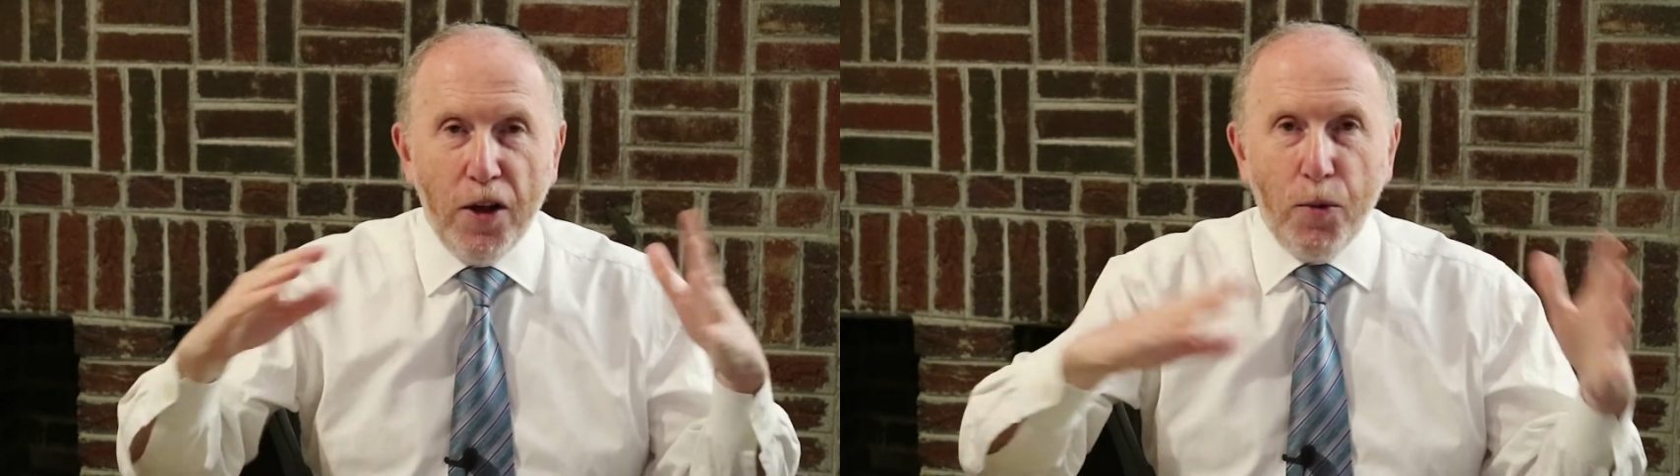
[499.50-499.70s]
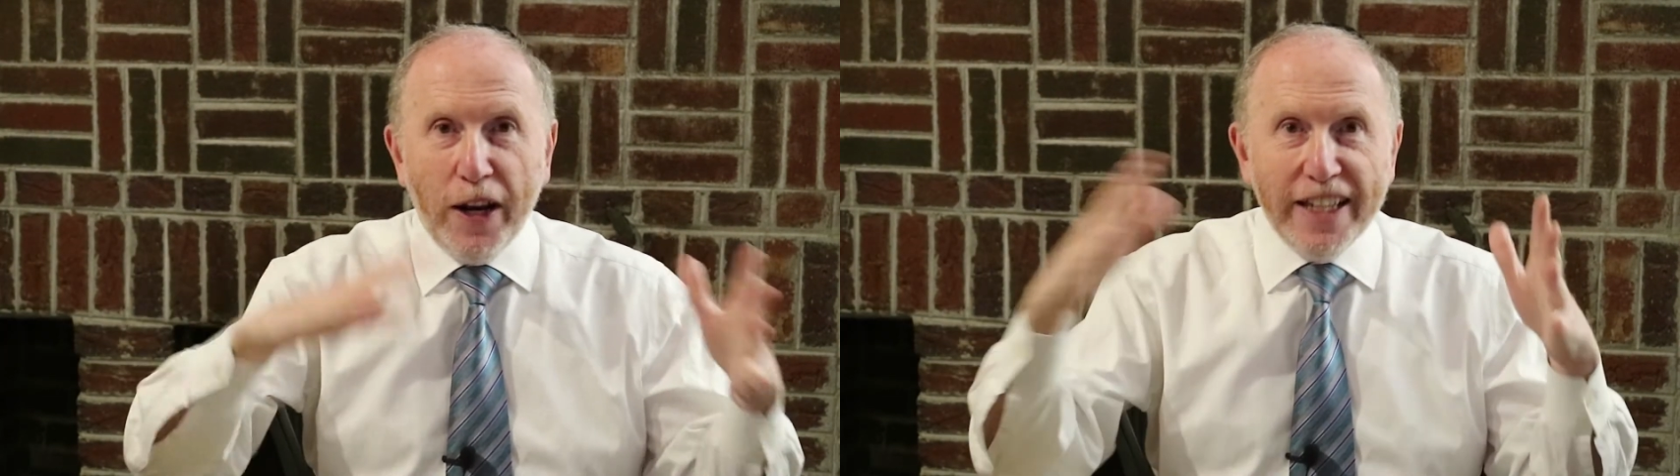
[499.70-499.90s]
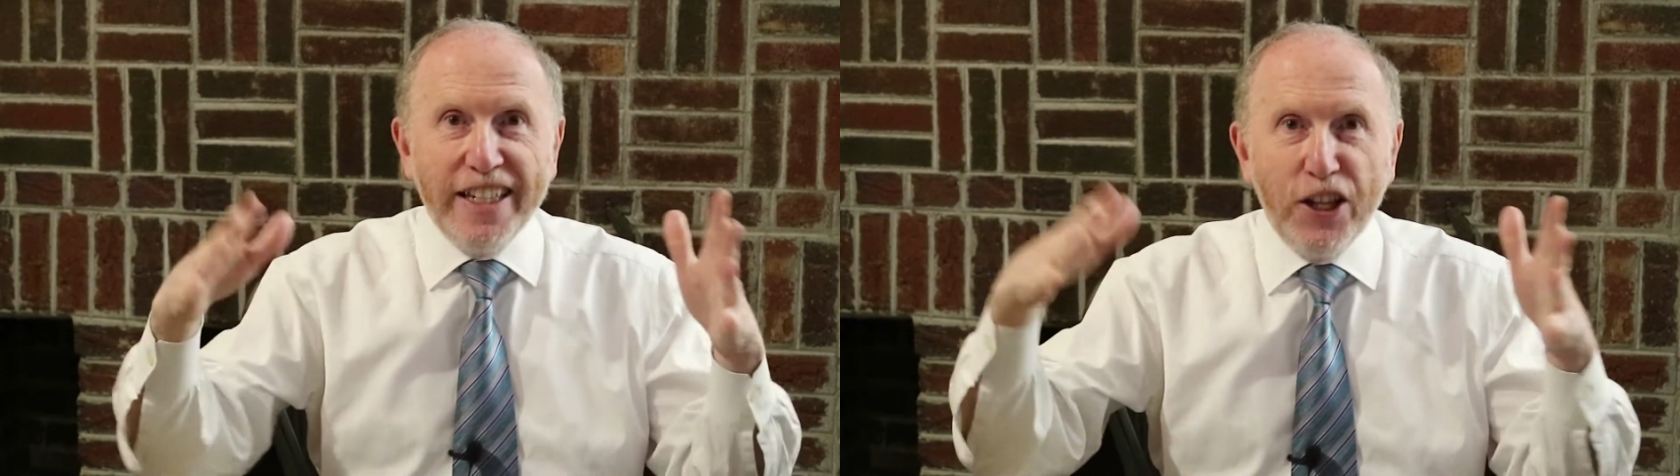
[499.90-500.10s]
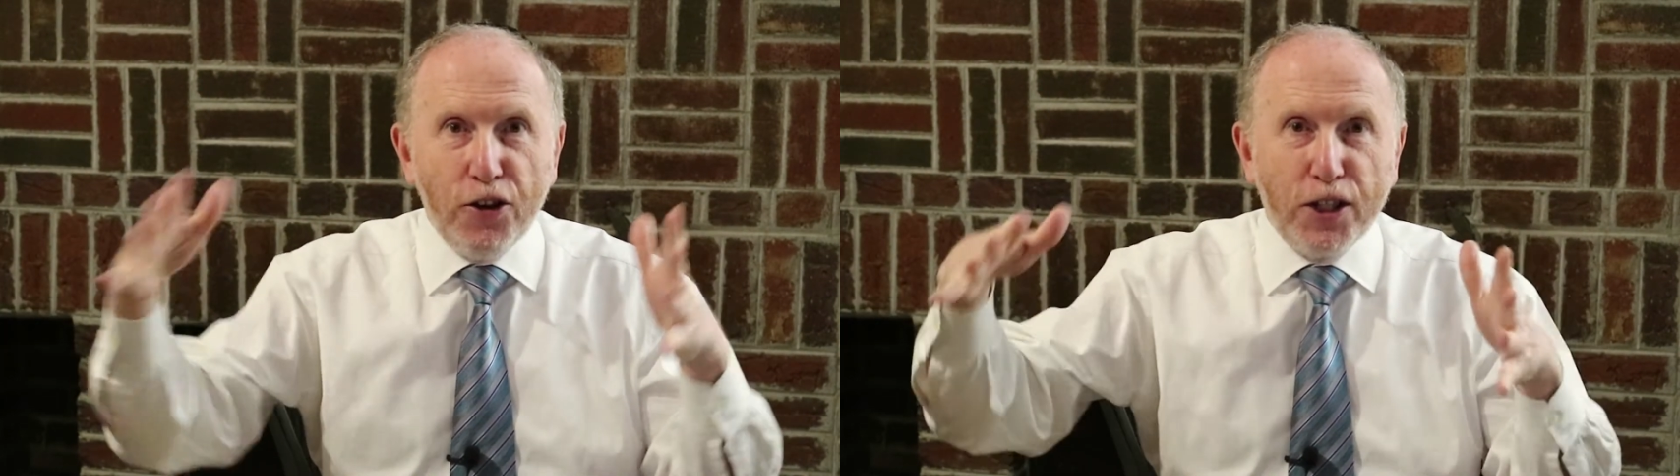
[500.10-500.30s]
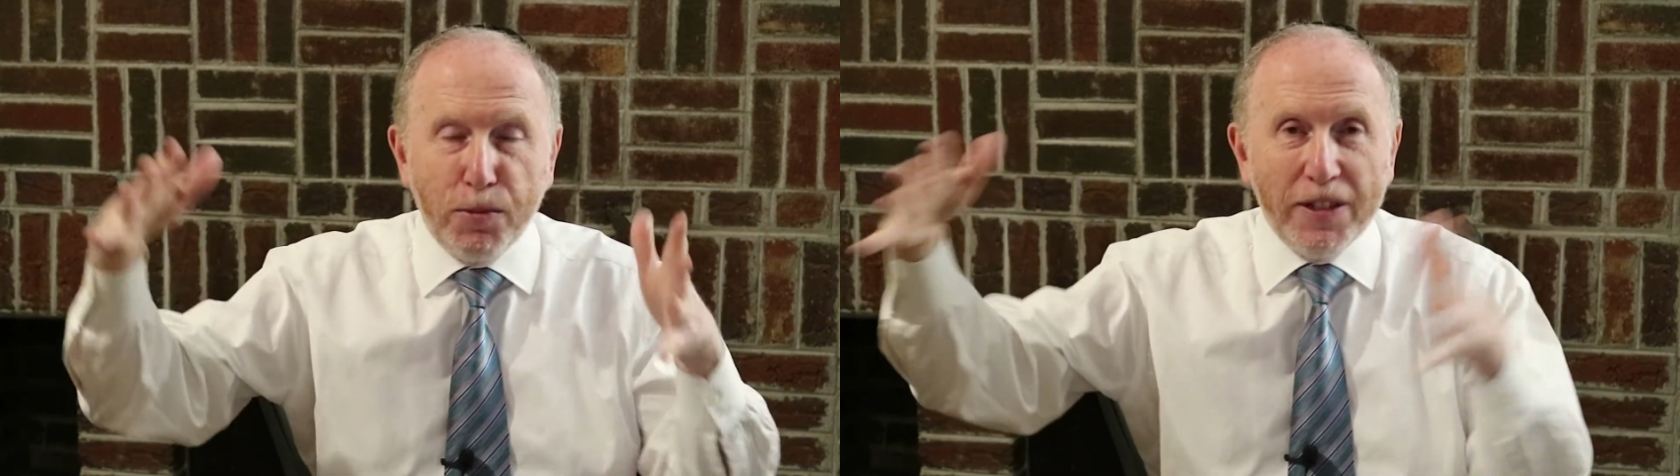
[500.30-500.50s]
What is it
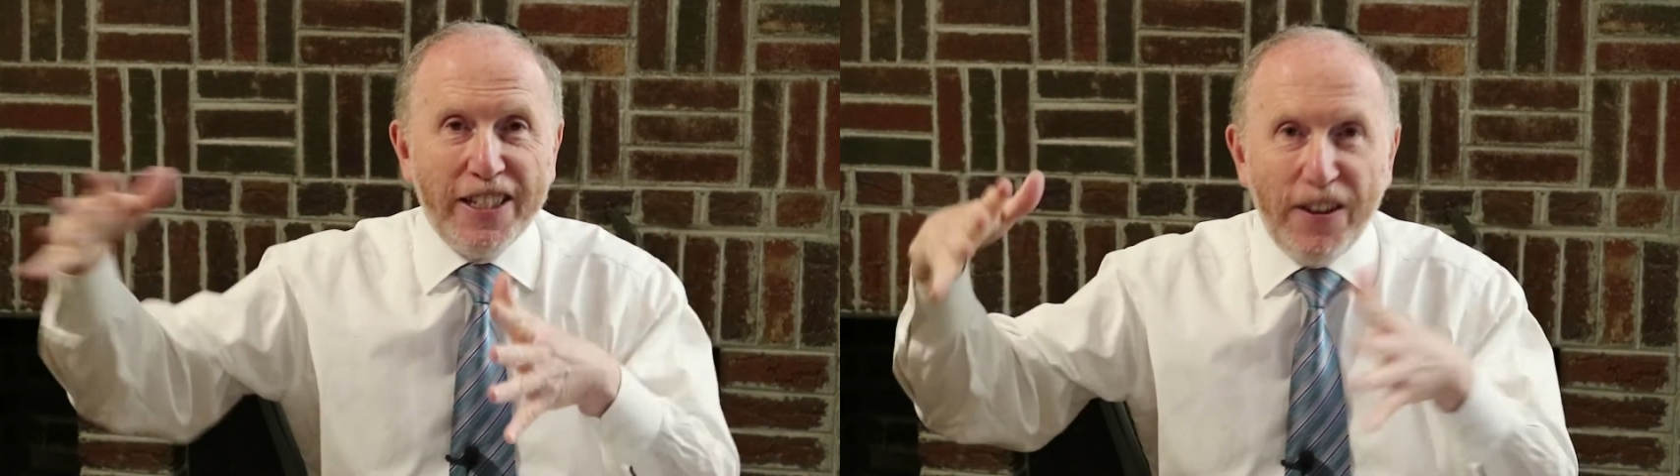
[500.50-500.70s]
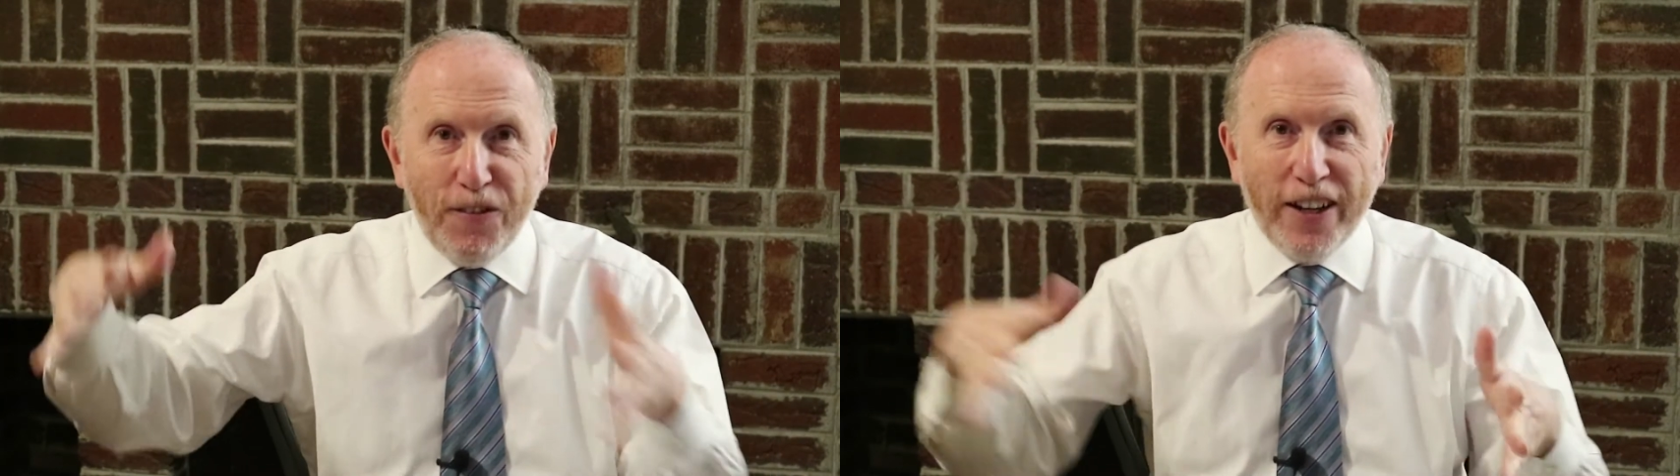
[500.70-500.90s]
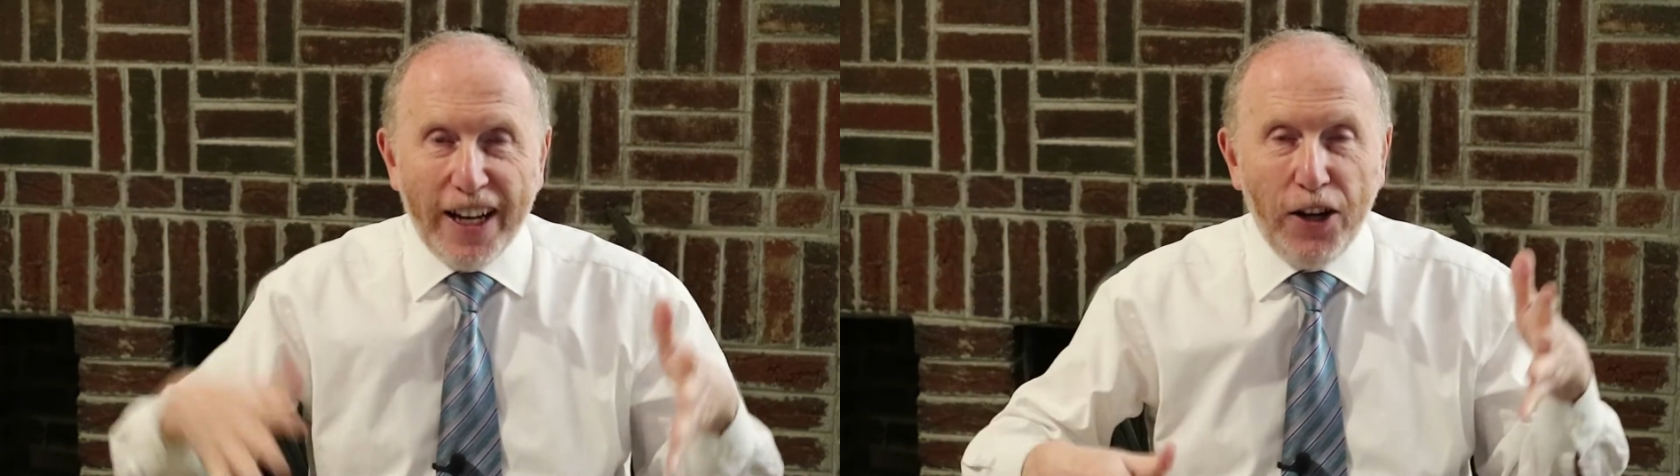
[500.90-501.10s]
you're specifically